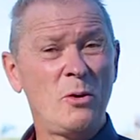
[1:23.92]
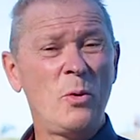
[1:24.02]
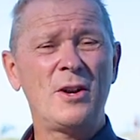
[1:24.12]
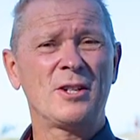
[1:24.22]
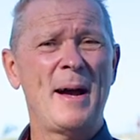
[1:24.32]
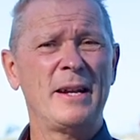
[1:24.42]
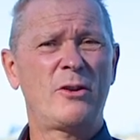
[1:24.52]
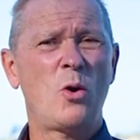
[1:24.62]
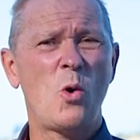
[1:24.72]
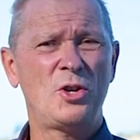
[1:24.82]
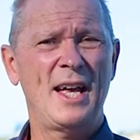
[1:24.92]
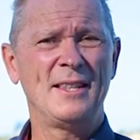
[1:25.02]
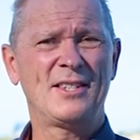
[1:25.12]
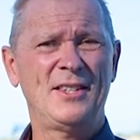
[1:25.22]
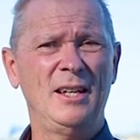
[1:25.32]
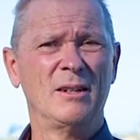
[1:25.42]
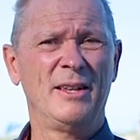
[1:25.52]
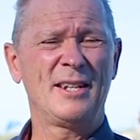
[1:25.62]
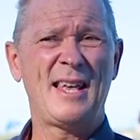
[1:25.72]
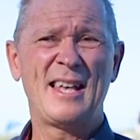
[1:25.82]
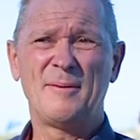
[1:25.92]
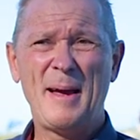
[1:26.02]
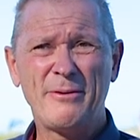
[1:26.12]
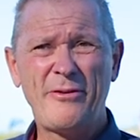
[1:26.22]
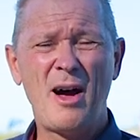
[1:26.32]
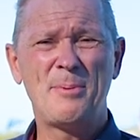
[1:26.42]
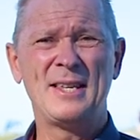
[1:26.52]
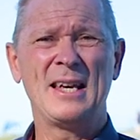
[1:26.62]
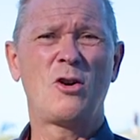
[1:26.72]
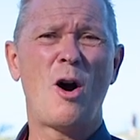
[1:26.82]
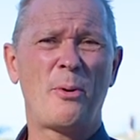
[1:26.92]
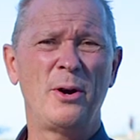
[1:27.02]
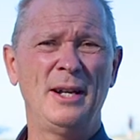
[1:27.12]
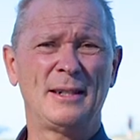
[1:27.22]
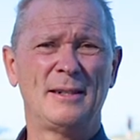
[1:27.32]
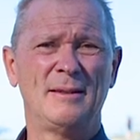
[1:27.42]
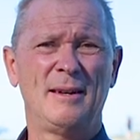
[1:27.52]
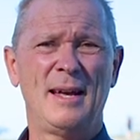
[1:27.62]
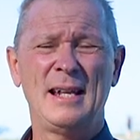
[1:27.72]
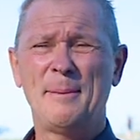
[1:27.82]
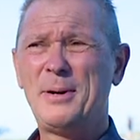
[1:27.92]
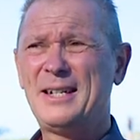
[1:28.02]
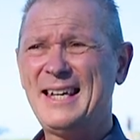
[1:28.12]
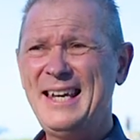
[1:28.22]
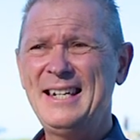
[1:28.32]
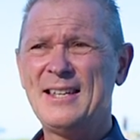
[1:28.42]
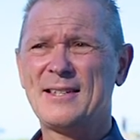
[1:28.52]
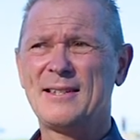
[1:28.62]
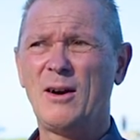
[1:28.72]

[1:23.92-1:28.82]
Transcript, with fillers: the work's made of Corten steel that has about 5% copper in it and it patinas